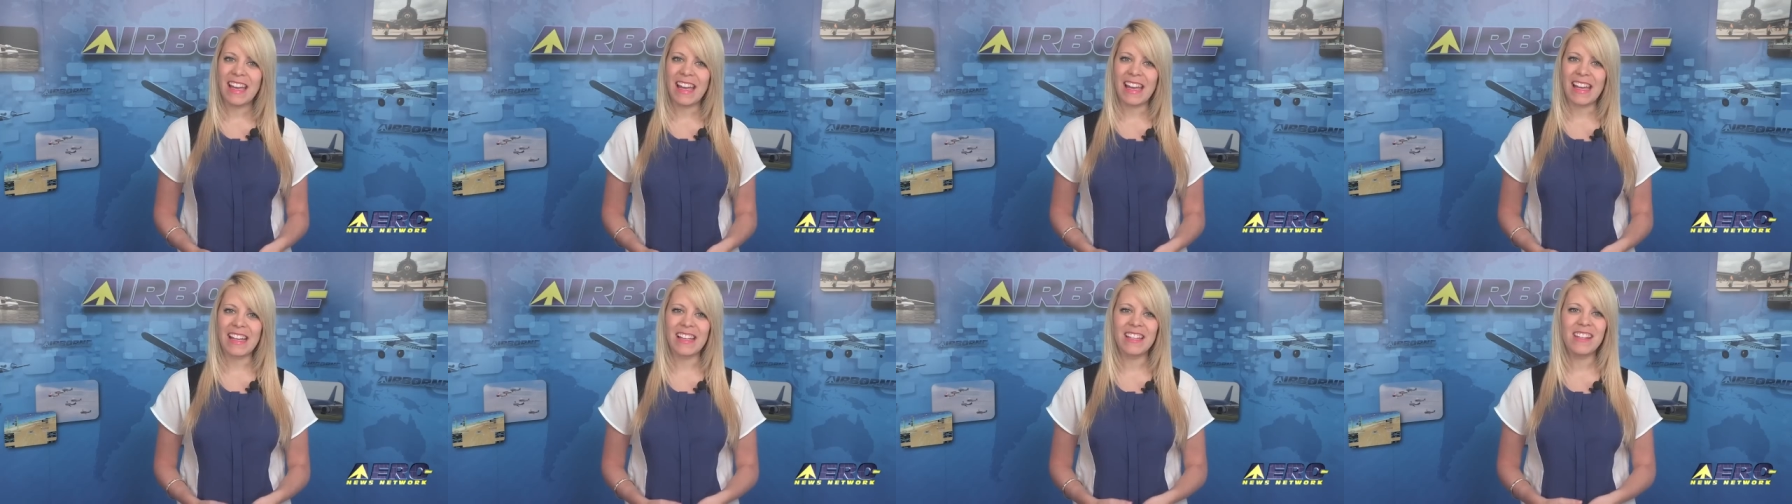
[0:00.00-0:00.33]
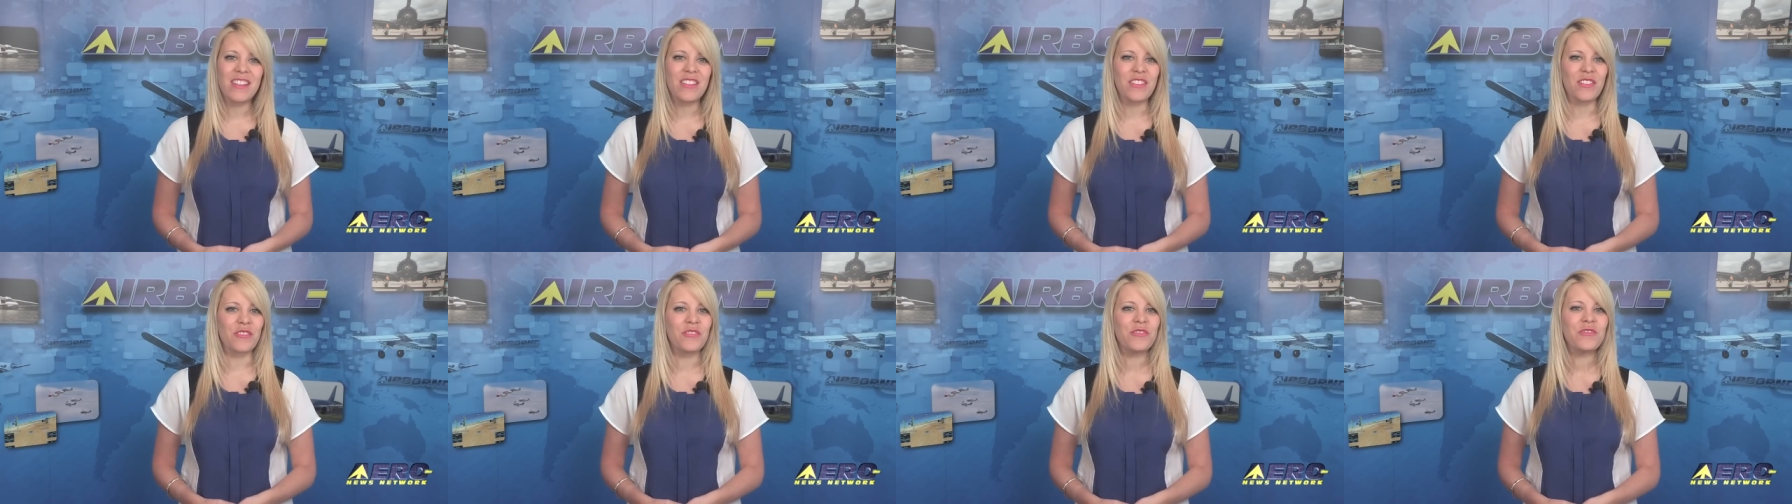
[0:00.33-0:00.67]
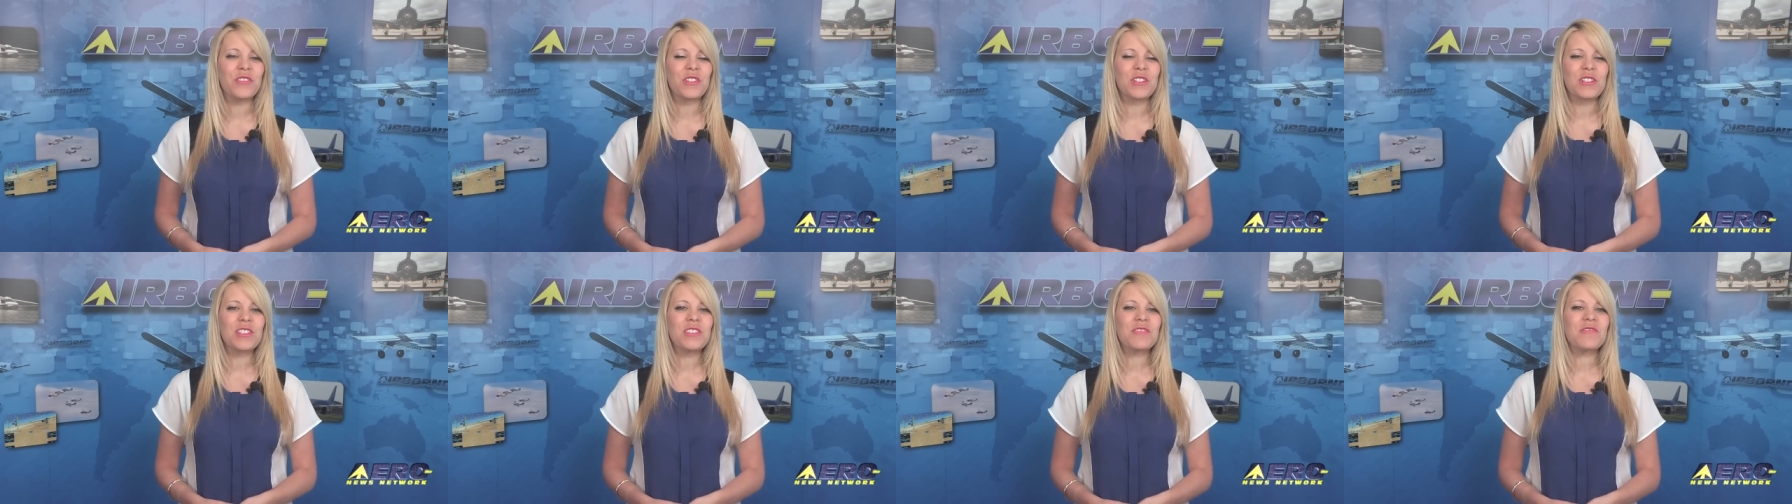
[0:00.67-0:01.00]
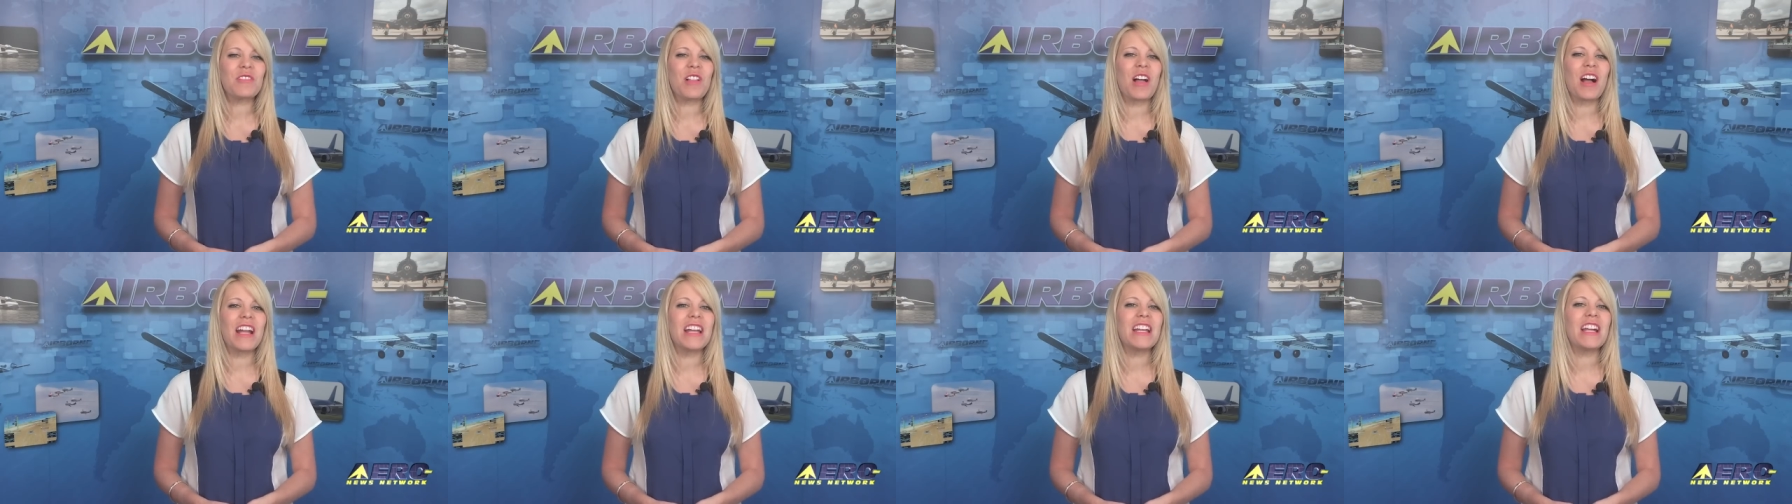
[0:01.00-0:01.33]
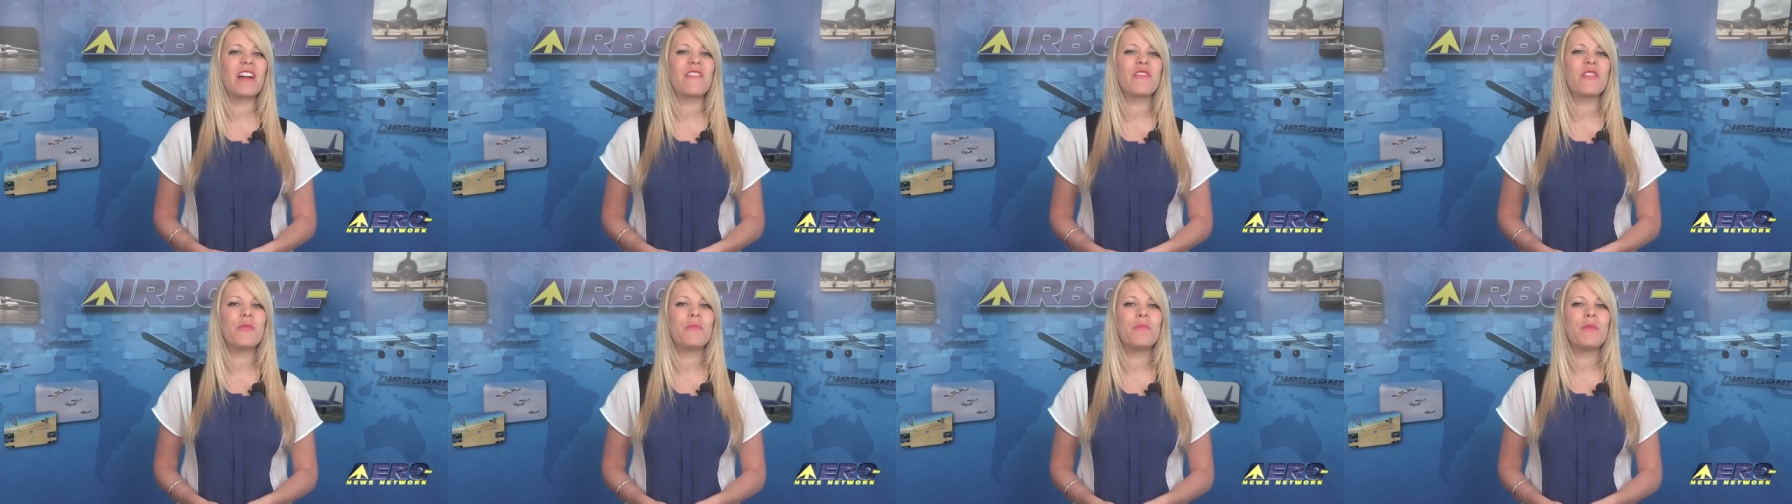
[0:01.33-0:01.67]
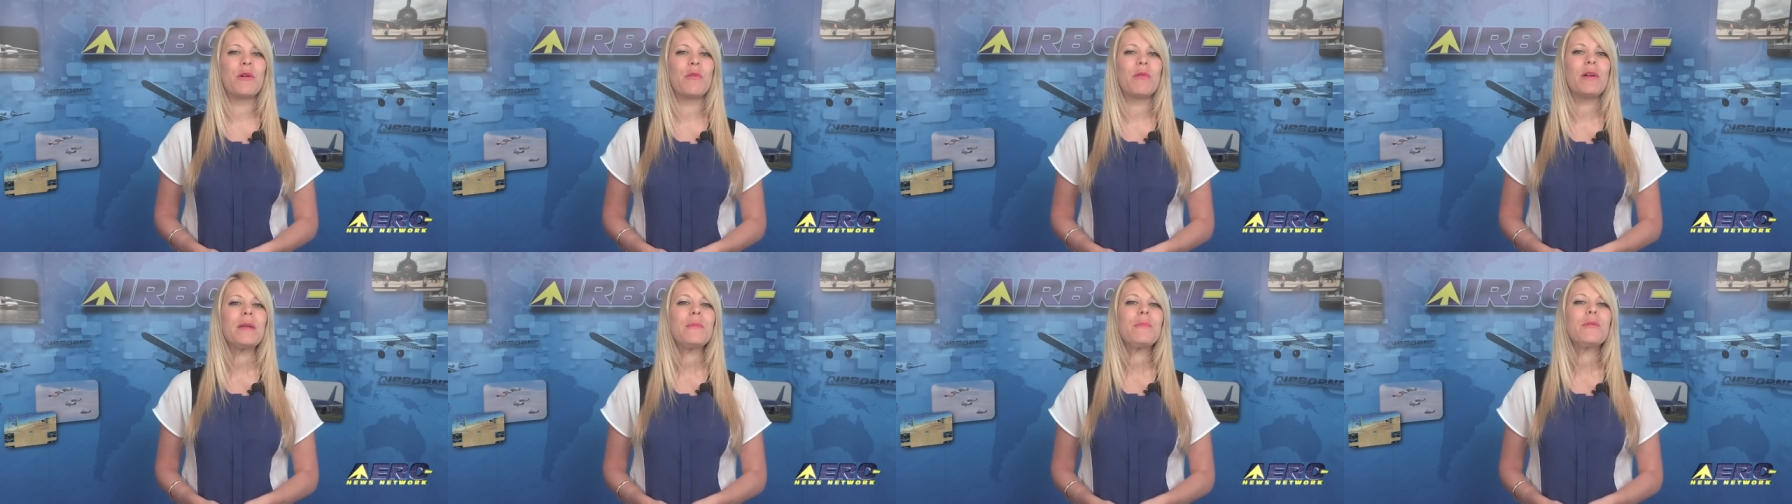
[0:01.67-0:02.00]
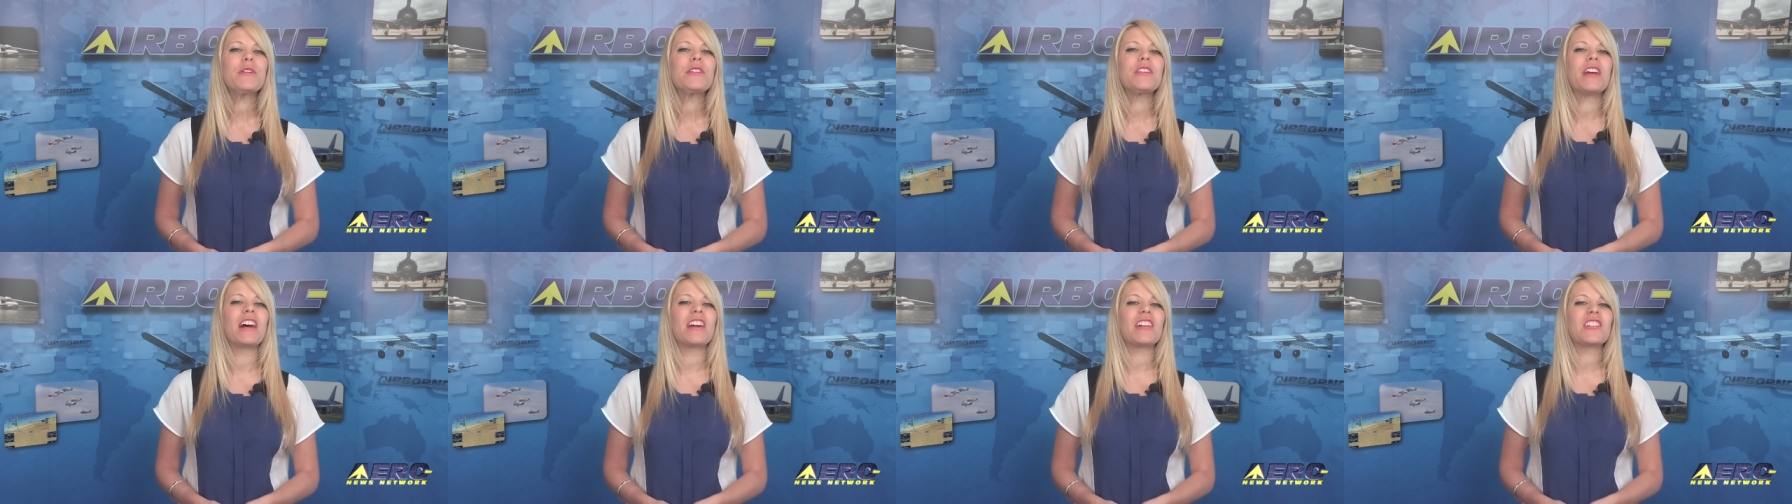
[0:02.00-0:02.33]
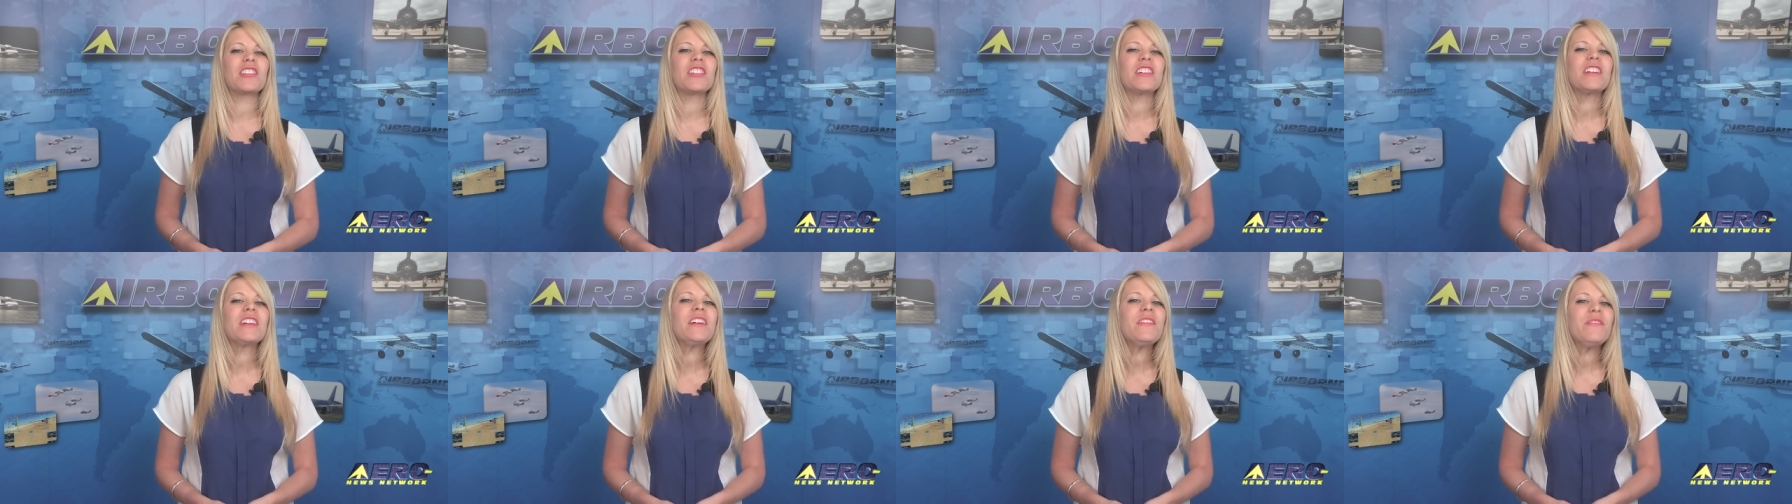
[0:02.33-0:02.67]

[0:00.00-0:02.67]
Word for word: And the first flight of the Boeing production